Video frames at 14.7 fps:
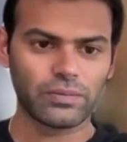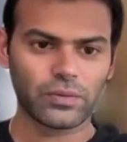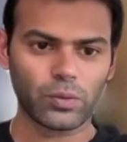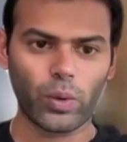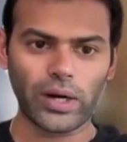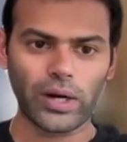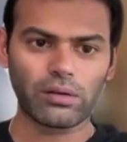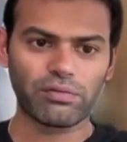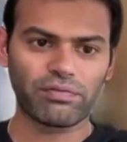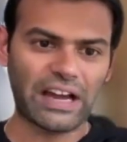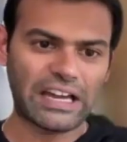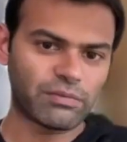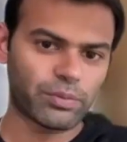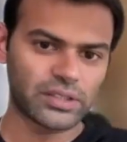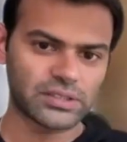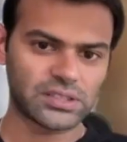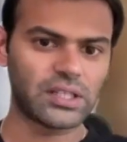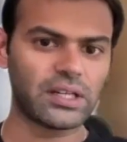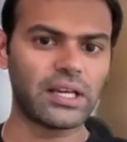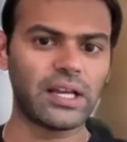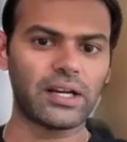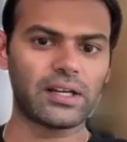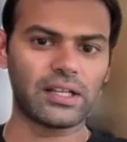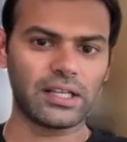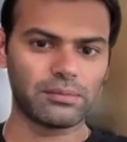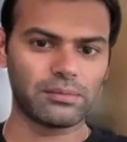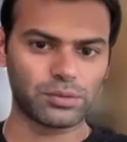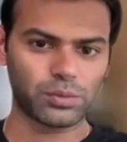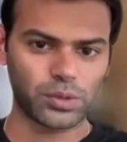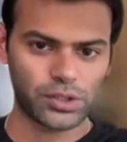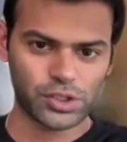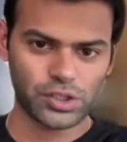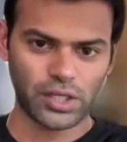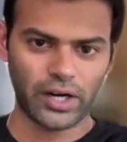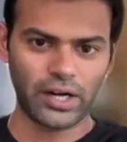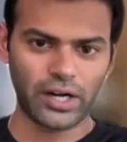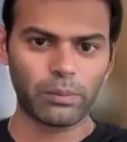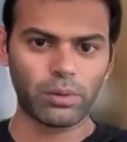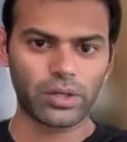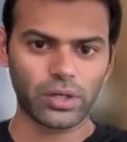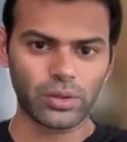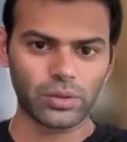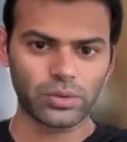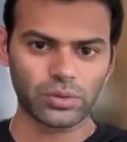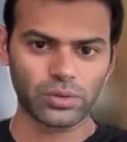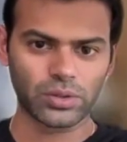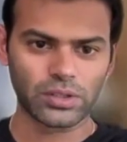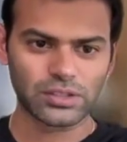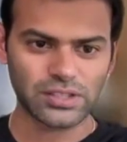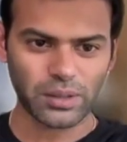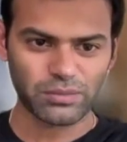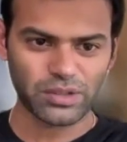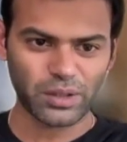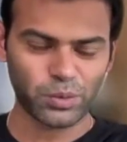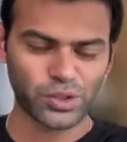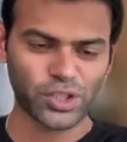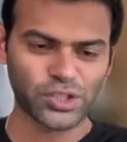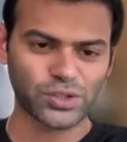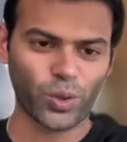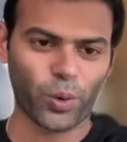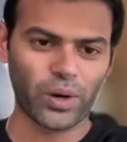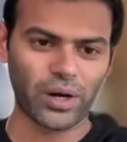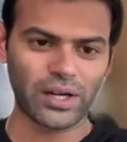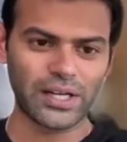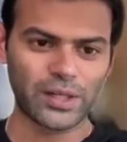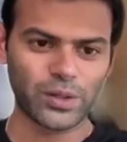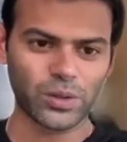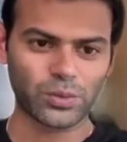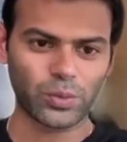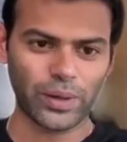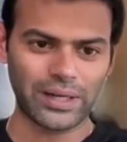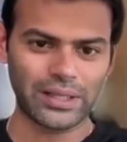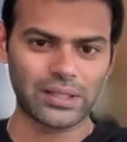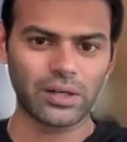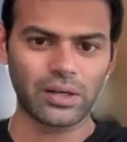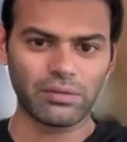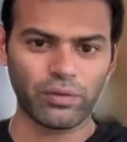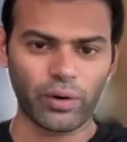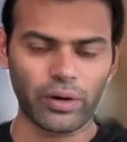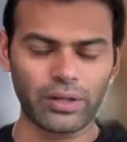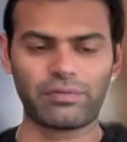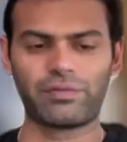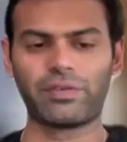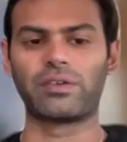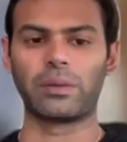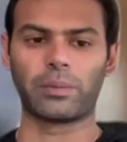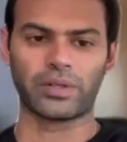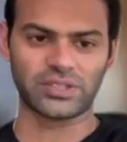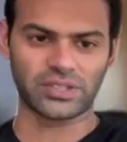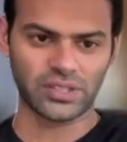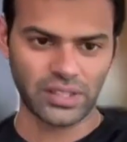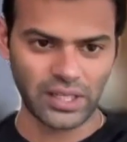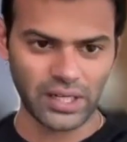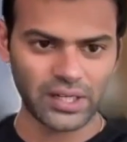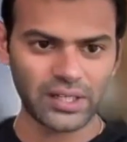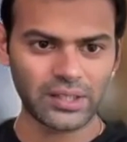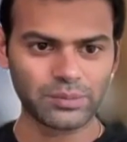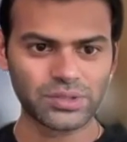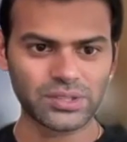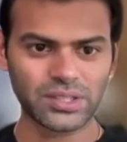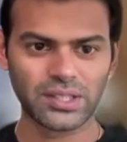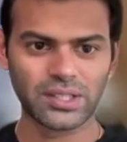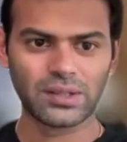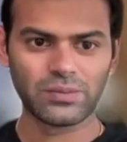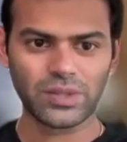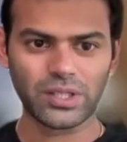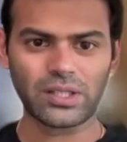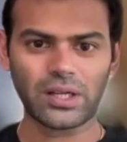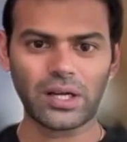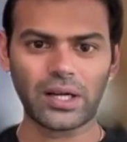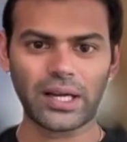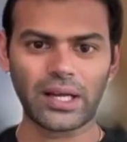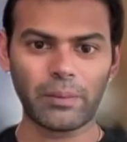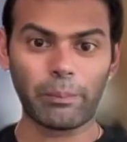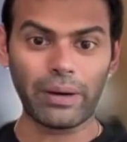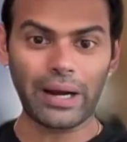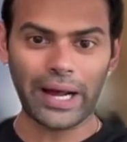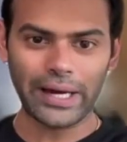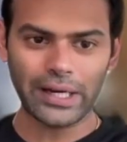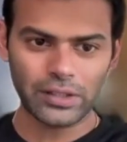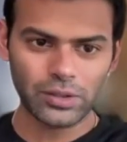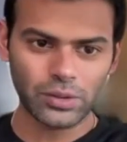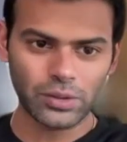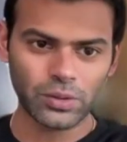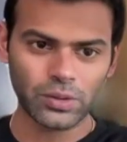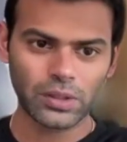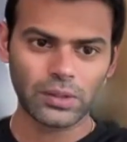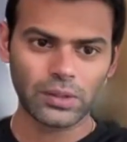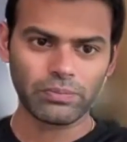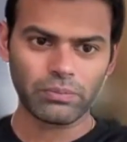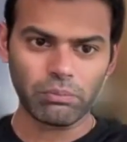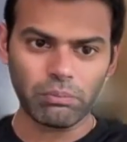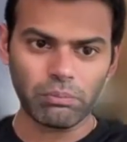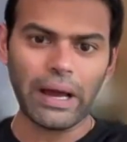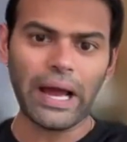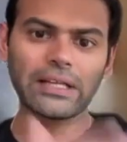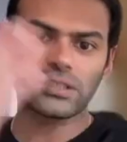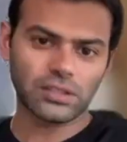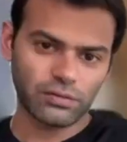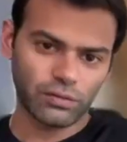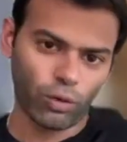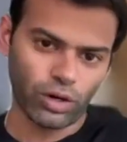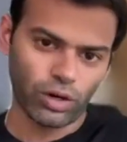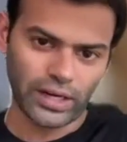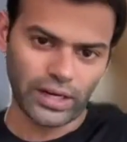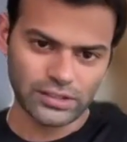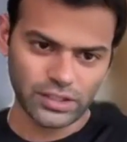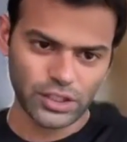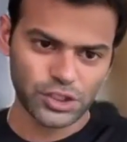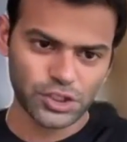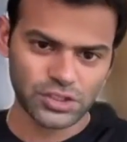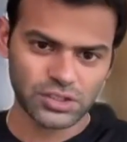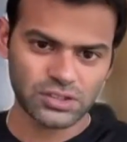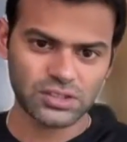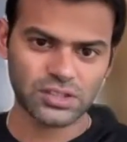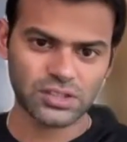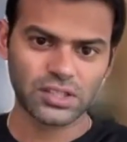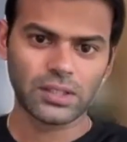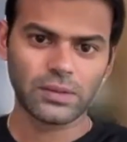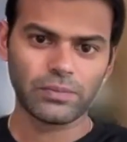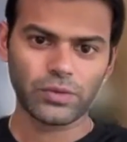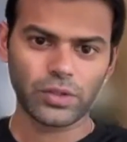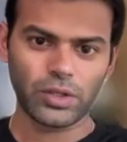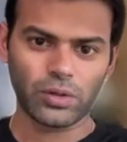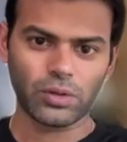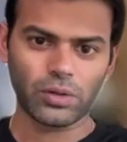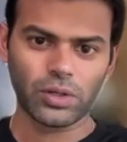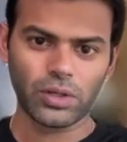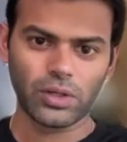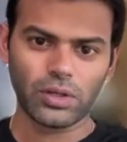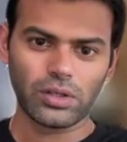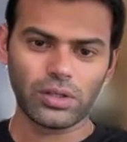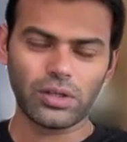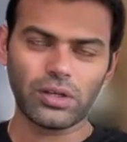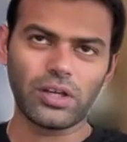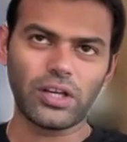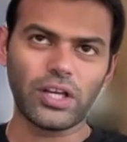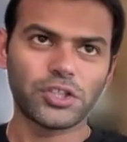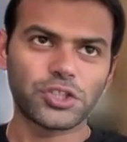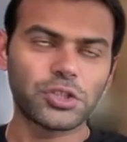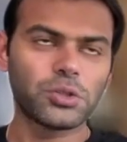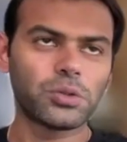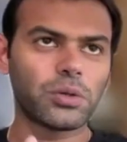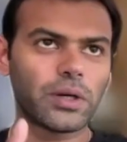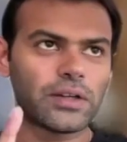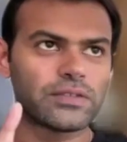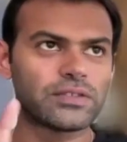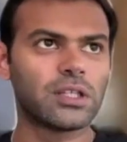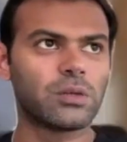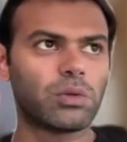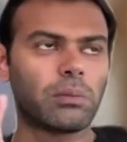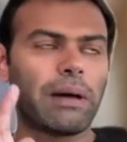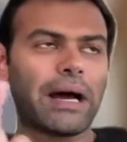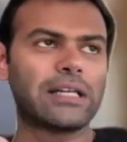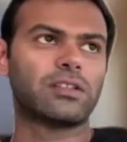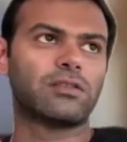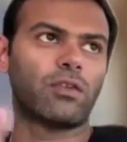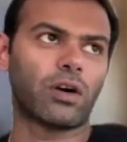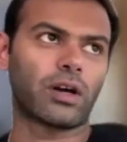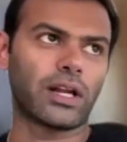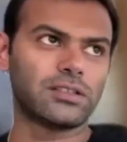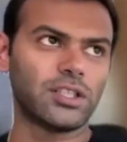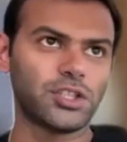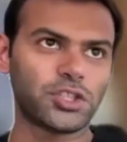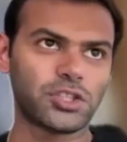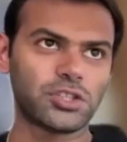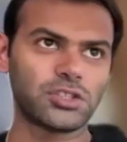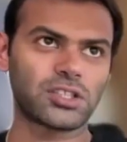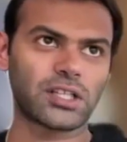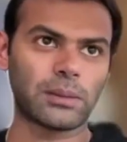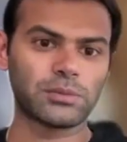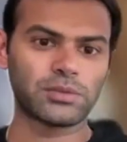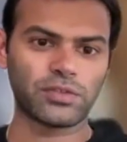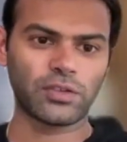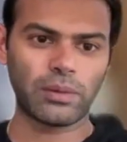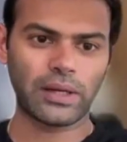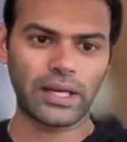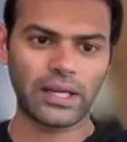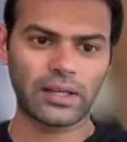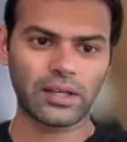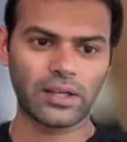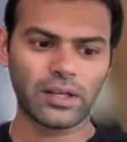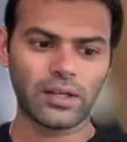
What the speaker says: 1 to 5% data teams, which are able to do something which historically took 20, 30, 40, 50% data teams? And again, applied to massive organizations, the issue I've seen with massive organizations comes from like,